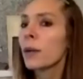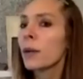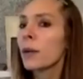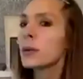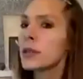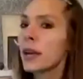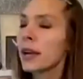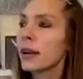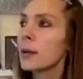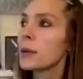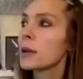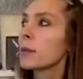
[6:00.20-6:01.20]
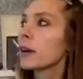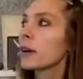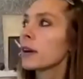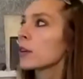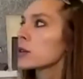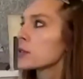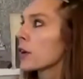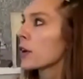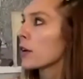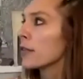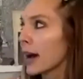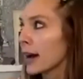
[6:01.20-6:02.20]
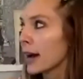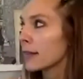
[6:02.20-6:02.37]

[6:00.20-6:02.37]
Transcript: would say, I mean, my first thought on that